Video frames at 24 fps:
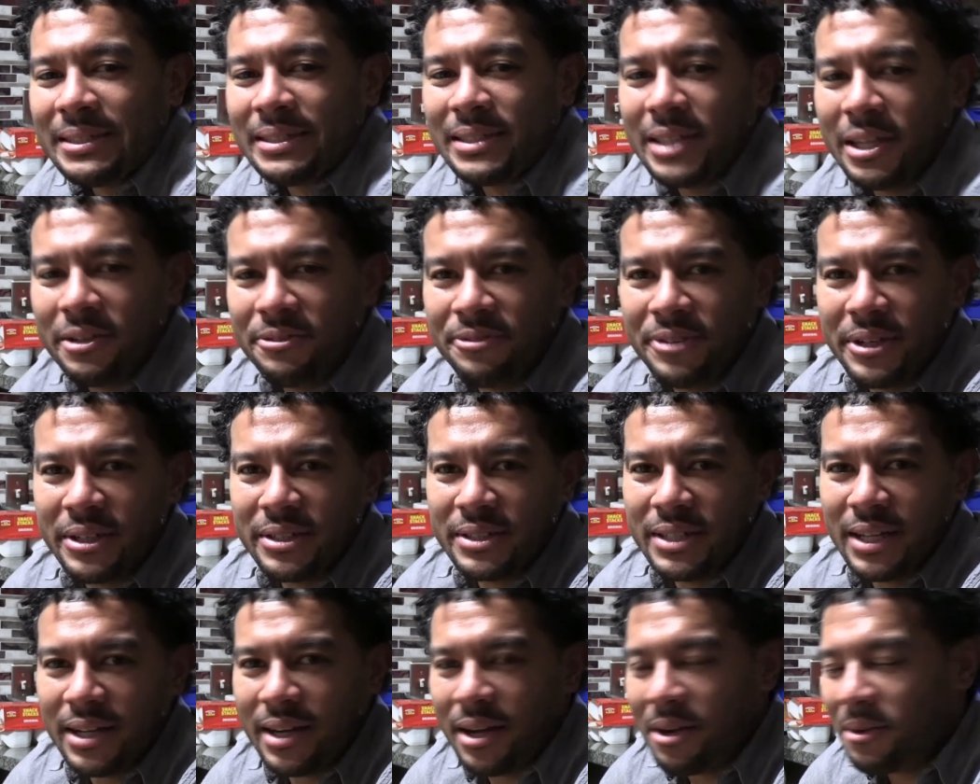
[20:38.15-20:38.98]
They
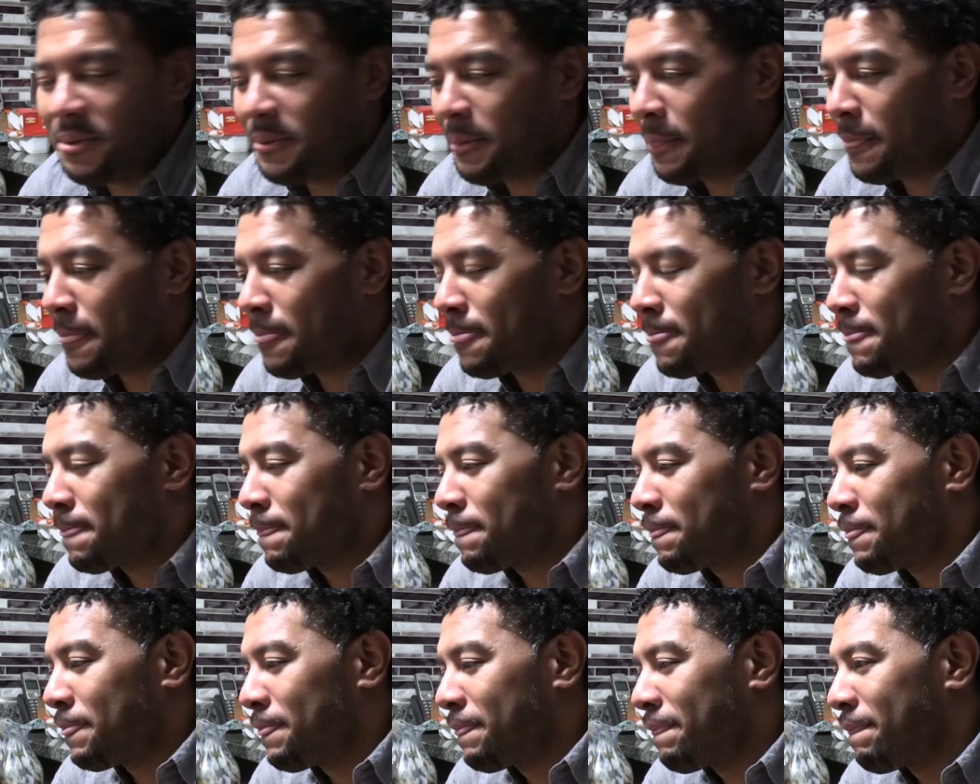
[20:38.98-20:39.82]
figured that out.
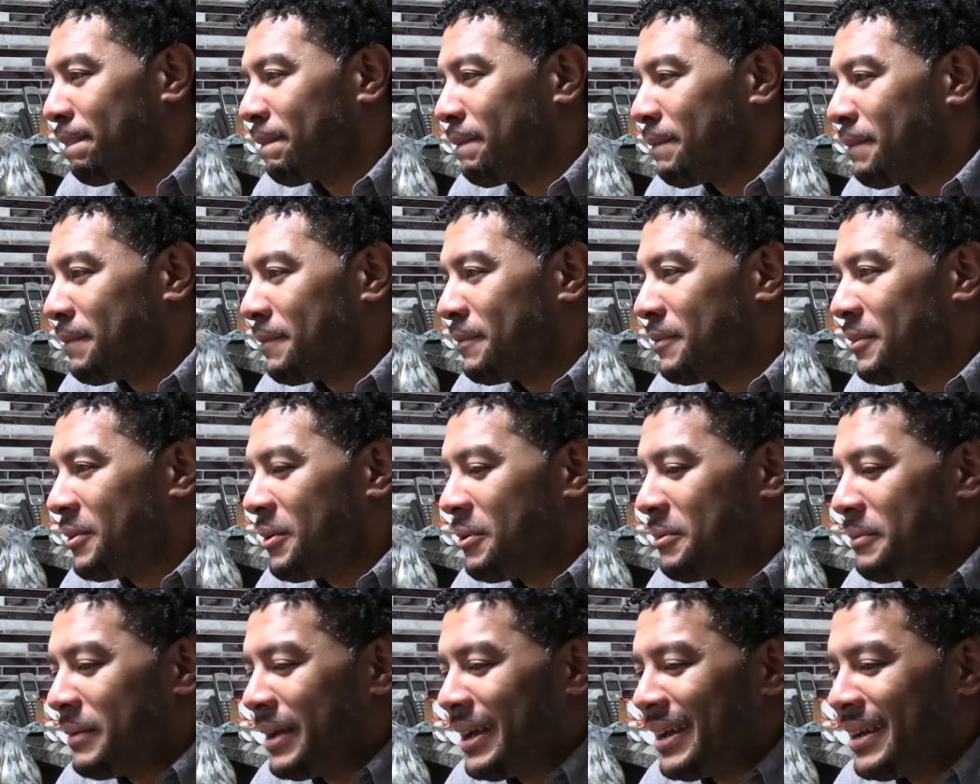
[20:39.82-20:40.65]

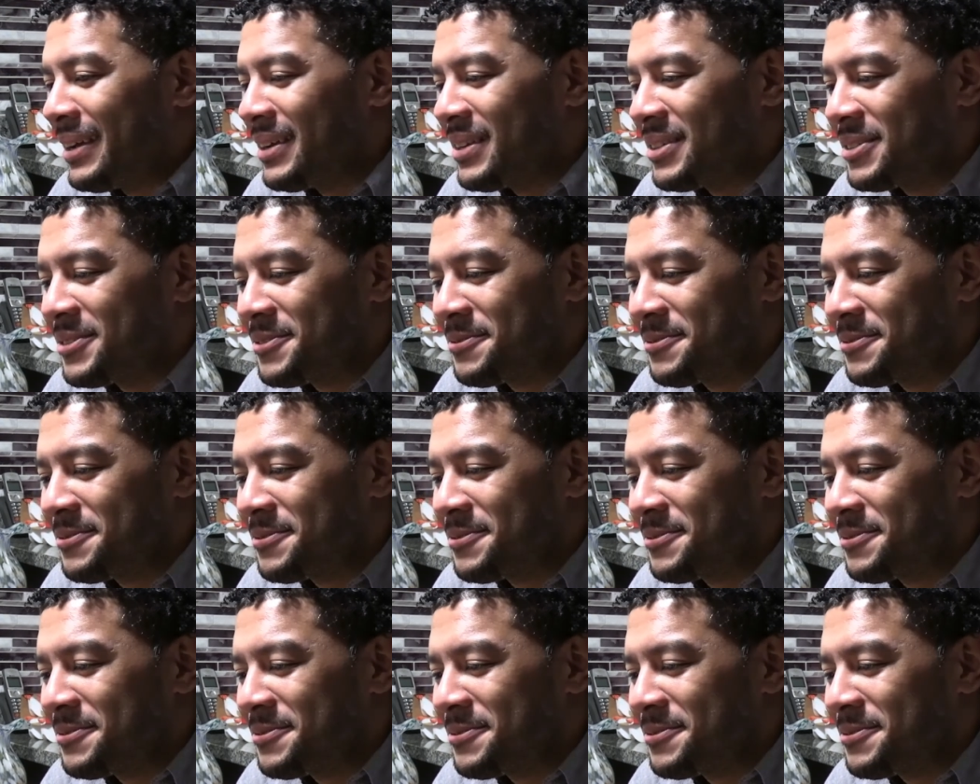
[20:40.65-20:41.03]
Oh man,